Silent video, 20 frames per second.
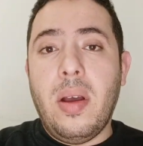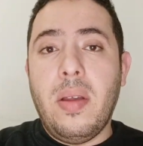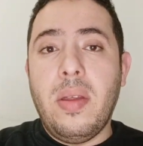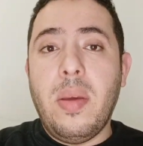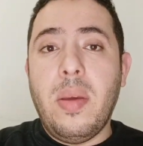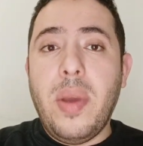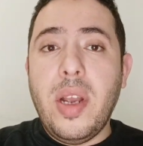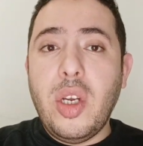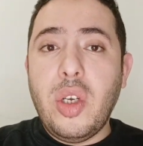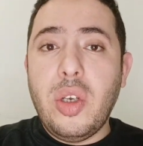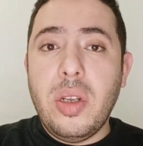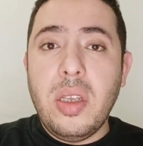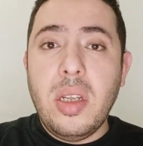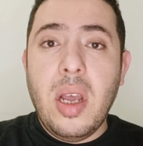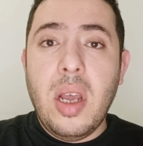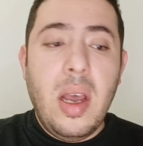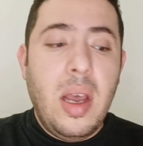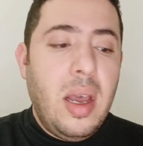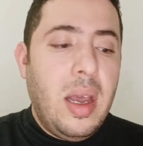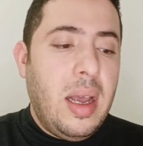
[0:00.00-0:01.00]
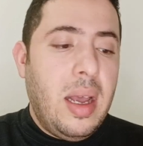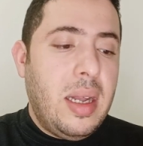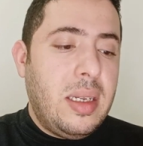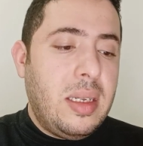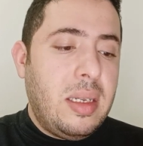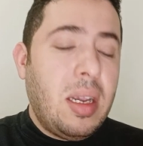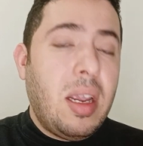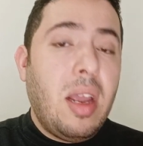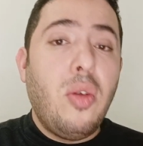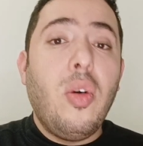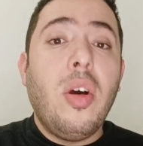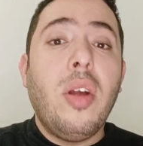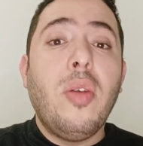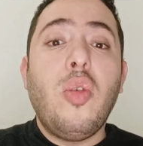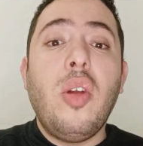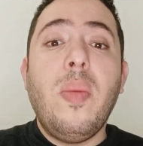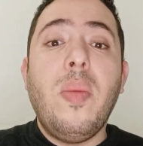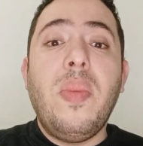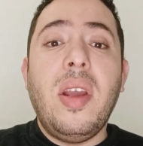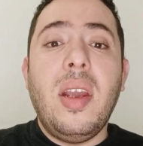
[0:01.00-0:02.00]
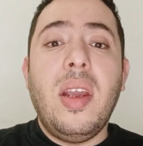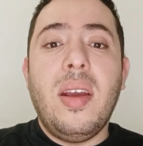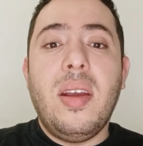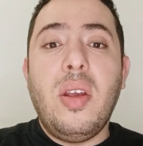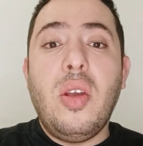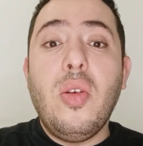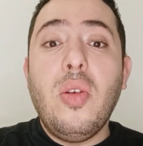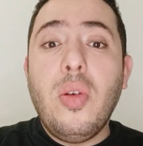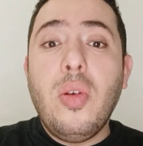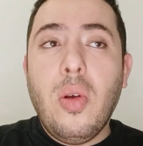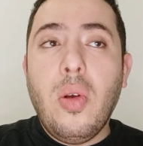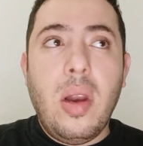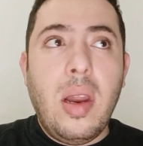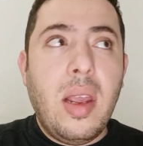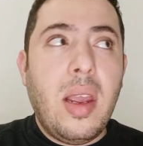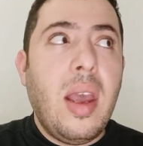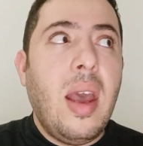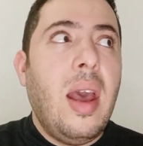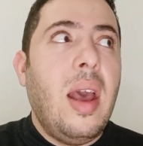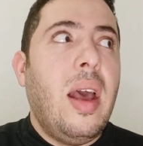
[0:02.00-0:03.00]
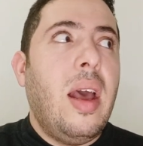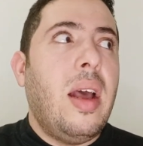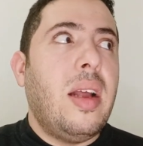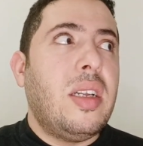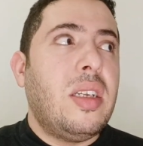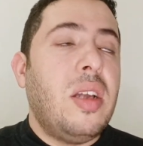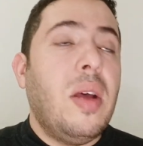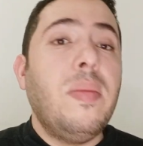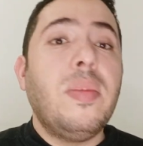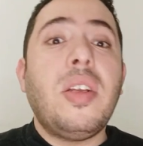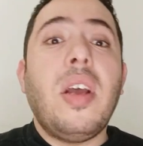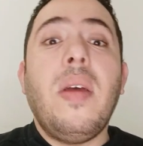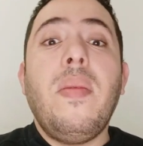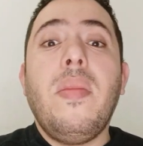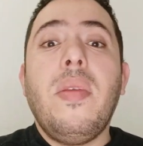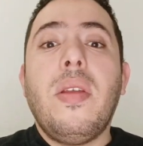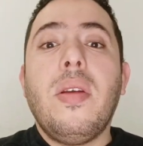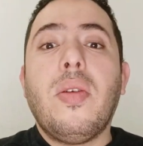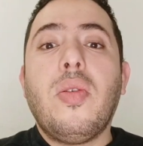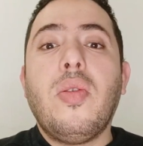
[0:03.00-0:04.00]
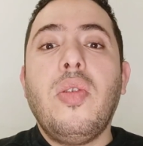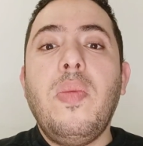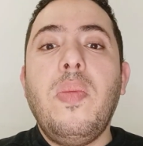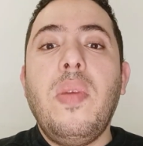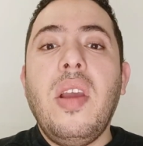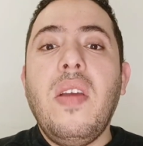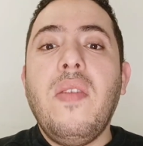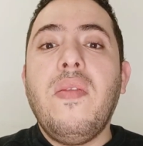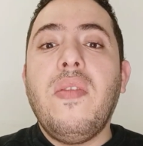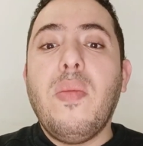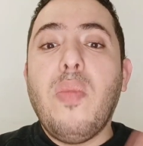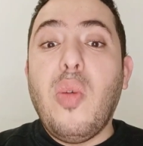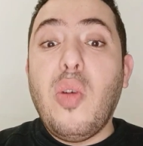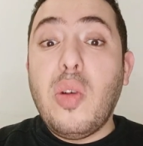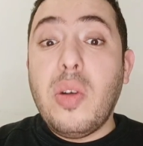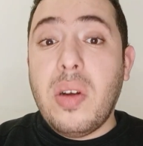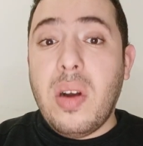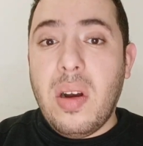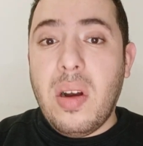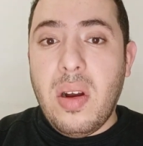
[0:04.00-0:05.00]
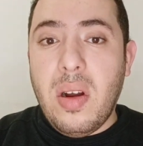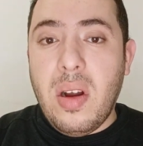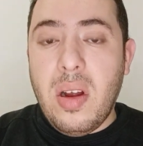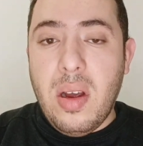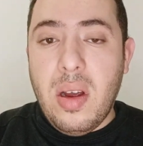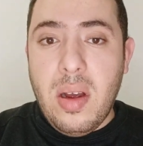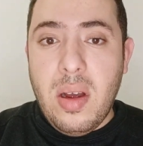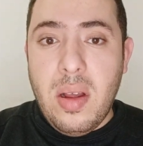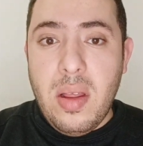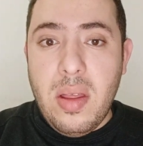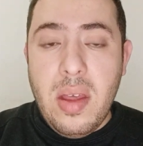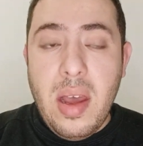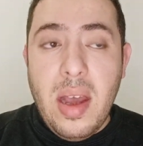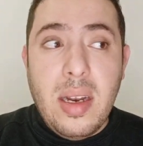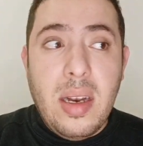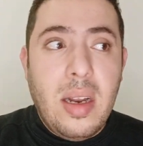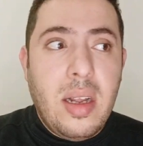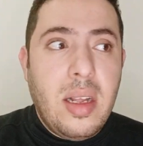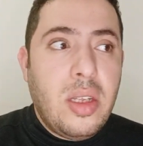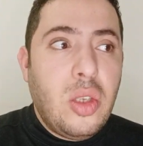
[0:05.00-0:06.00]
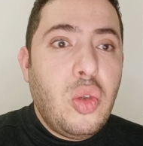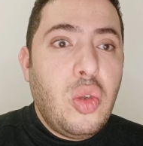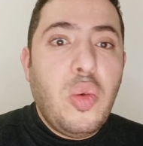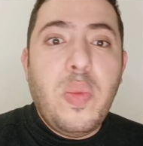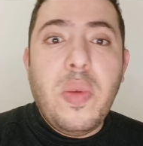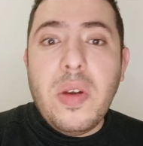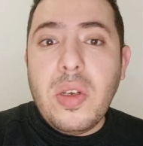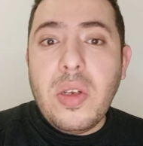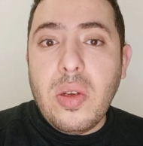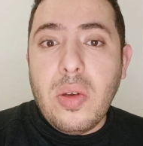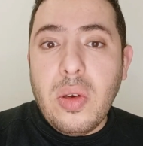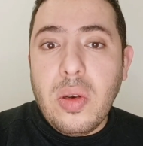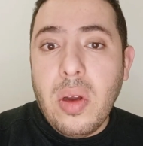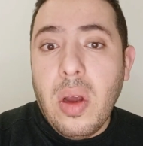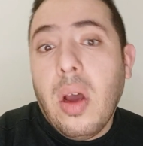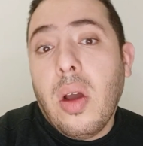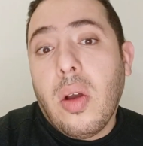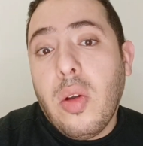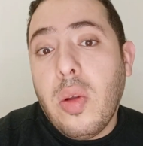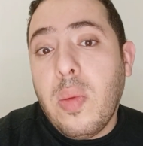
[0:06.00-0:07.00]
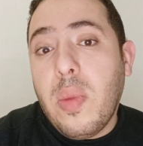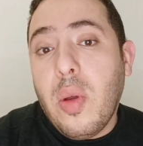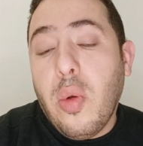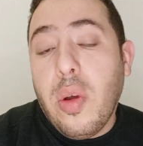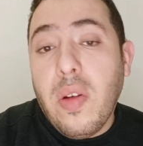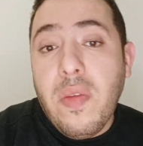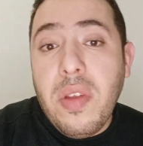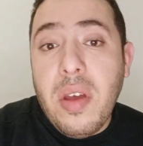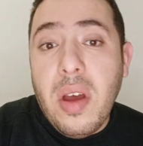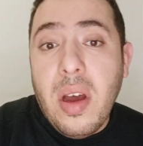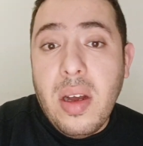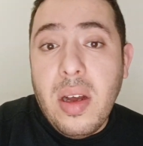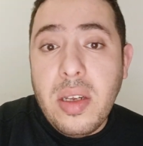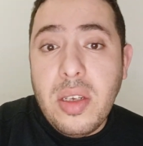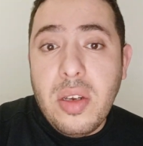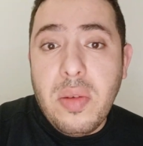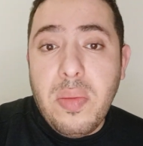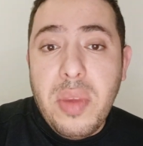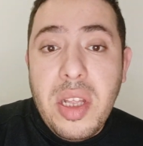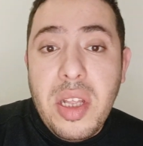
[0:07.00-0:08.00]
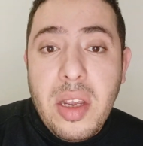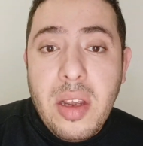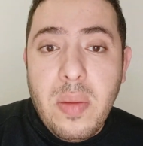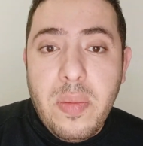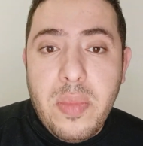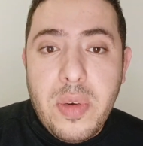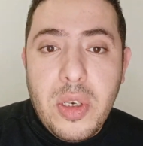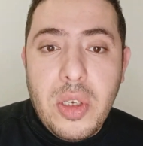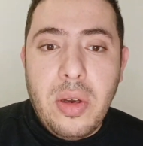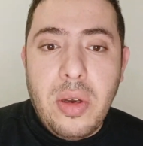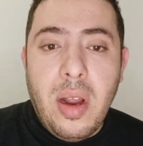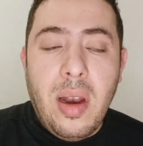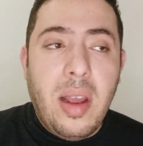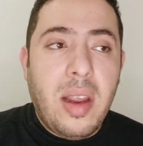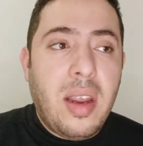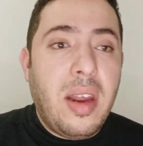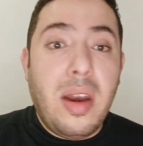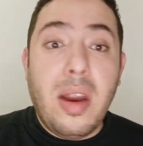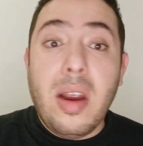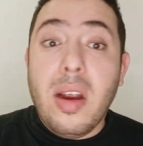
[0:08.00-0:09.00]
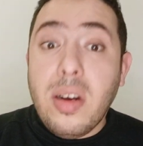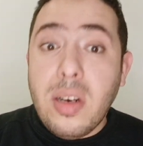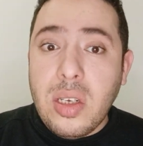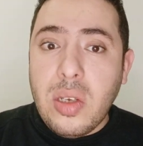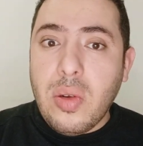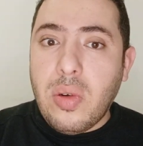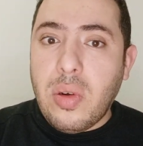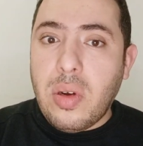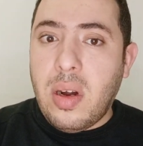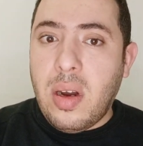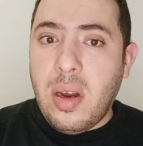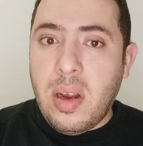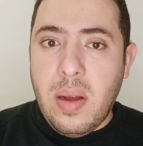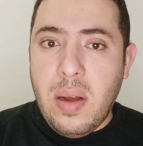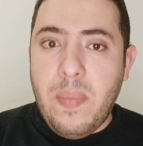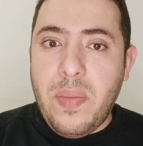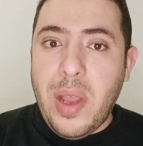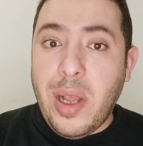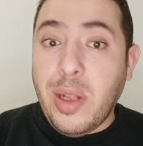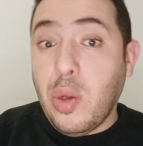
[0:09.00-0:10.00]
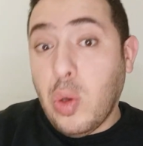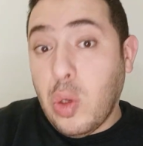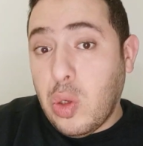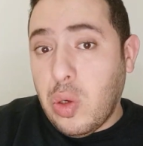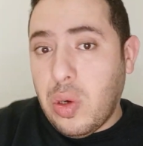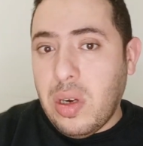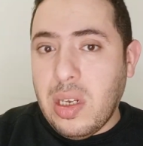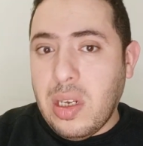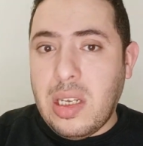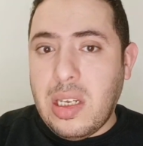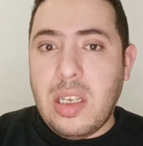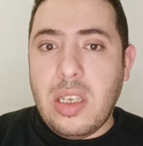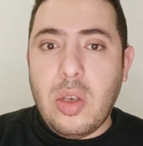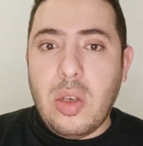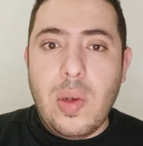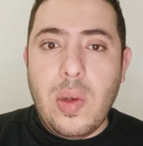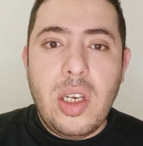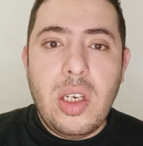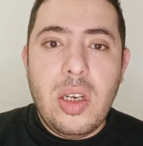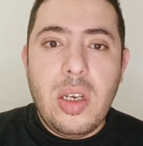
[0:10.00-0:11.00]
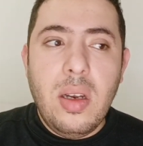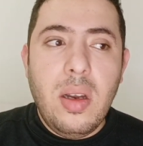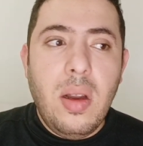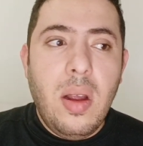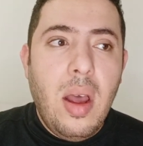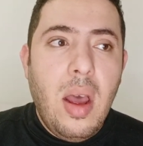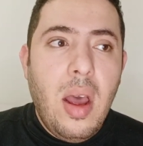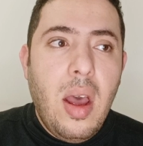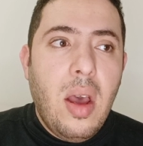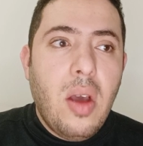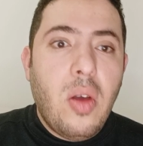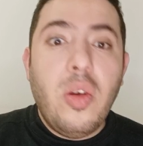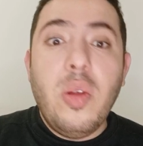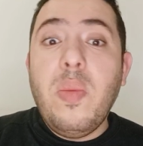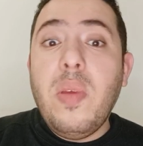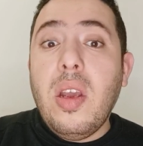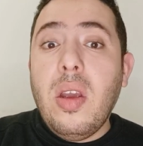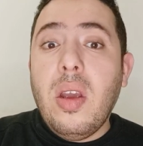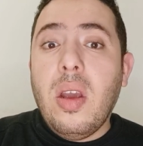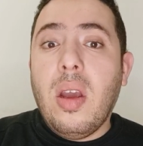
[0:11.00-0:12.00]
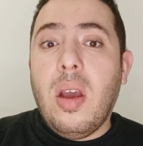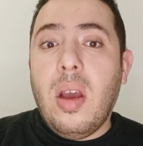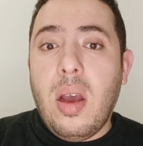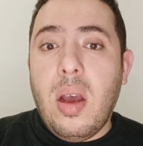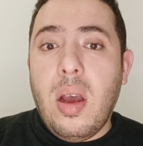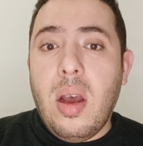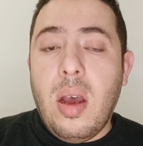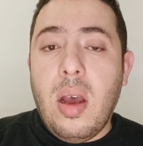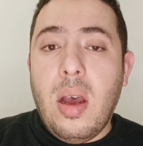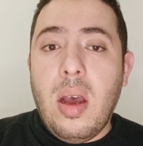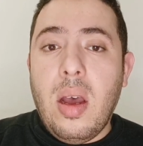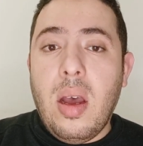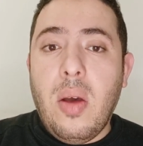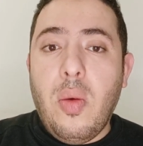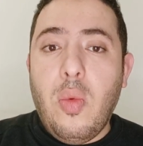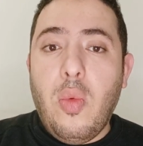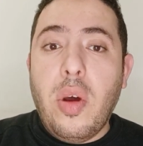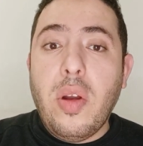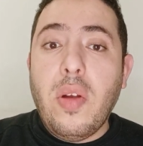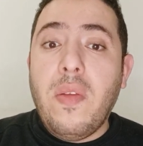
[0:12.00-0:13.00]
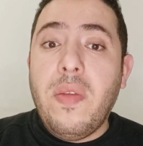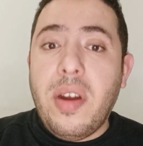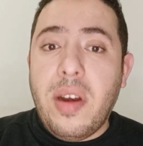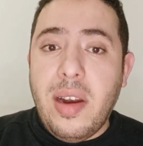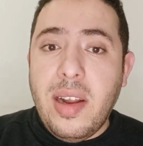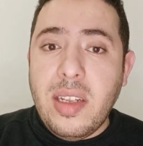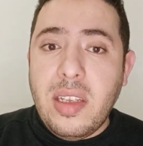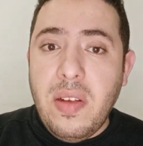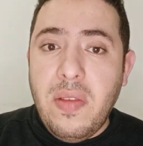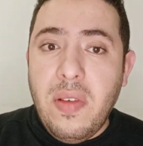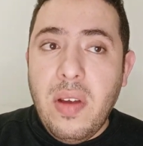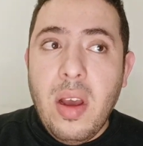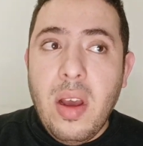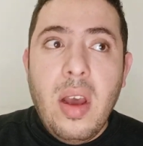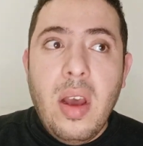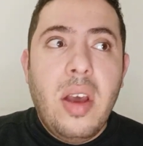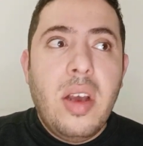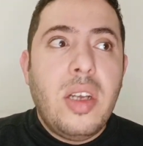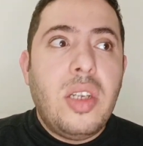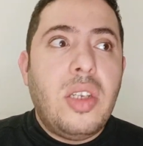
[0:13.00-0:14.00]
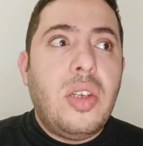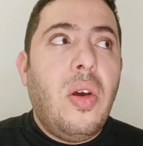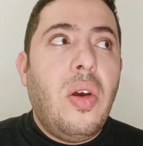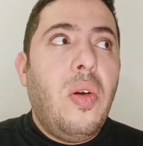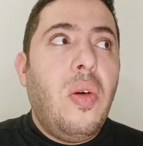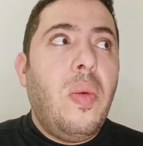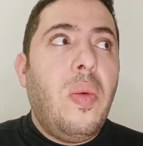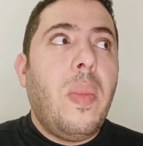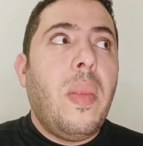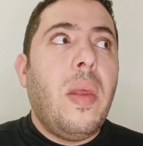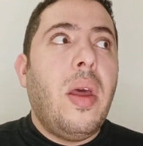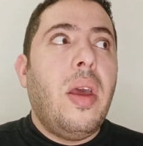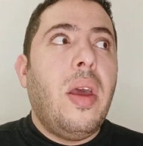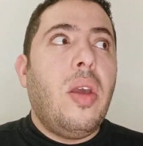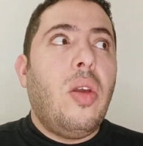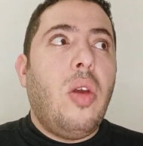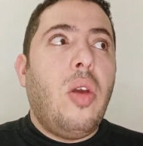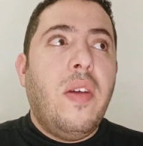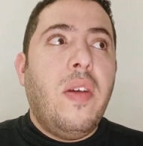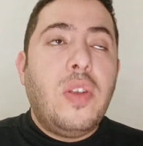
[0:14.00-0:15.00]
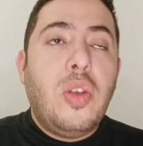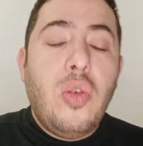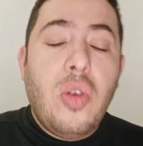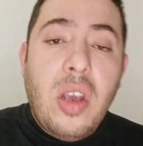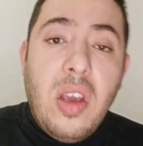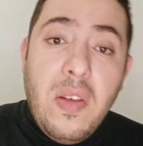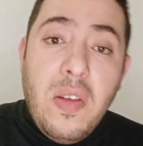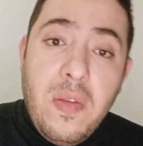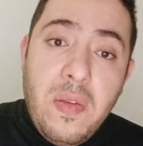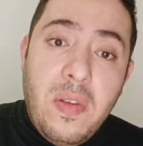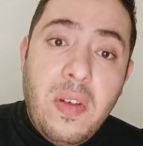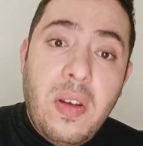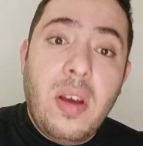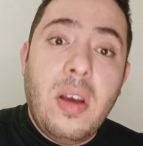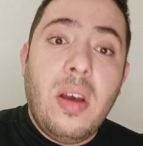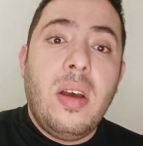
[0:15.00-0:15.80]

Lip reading: the patient, and second one will be your colleague. And sometimes there could be even more than two-person. Could be one of the other medical personnel like a nurse or a doctor in the situation. Could be one of the relative. So you have to give